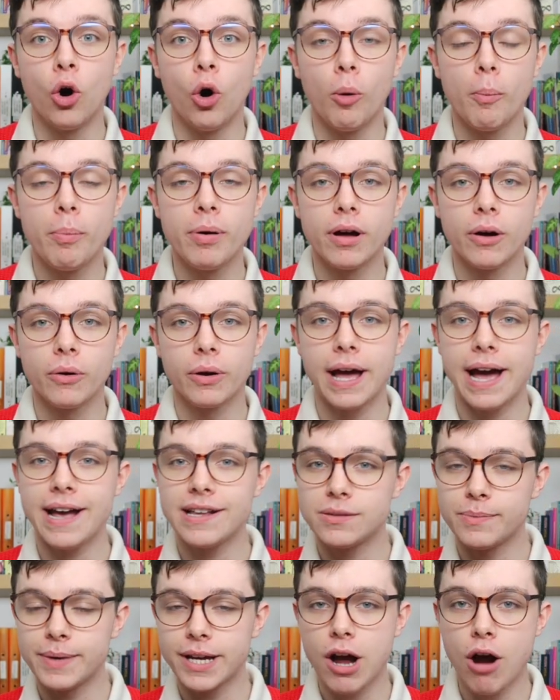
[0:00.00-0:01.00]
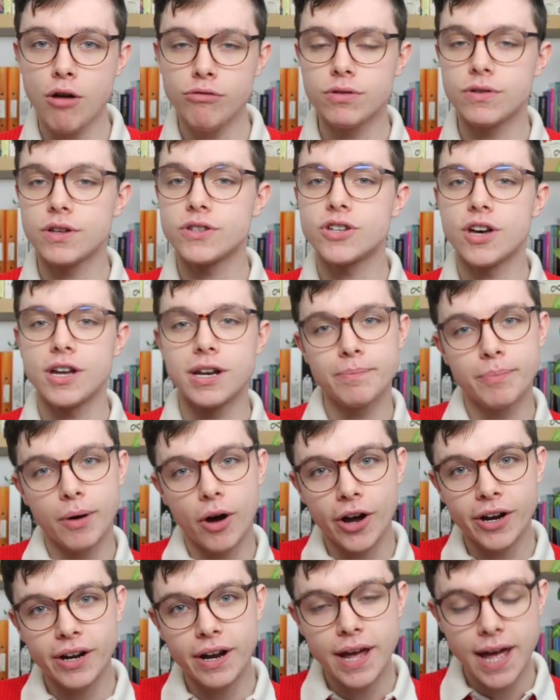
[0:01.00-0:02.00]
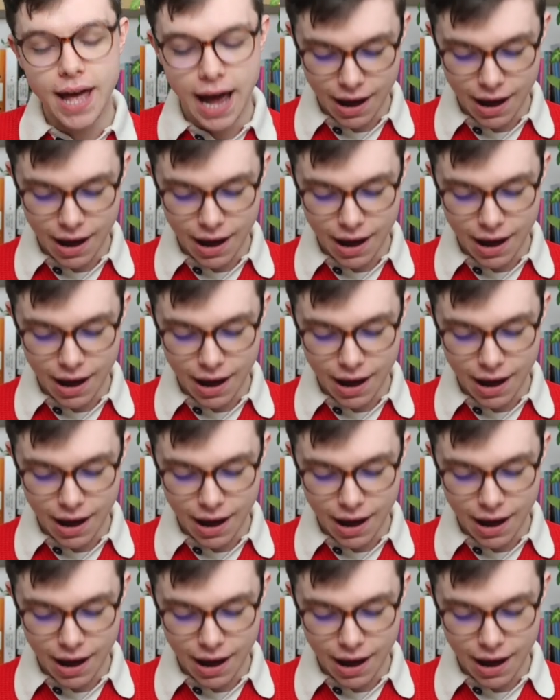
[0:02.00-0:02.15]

up, okay? So we go through the turning point